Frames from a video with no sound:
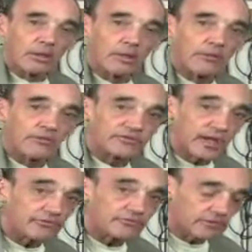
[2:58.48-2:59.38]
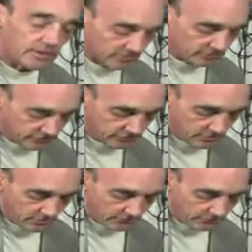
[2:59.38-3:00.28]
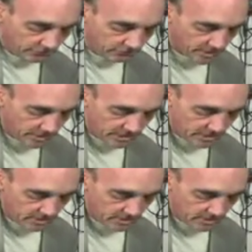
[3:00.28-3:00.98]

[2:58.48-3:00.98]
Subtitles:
on the same strings, 2 and 3,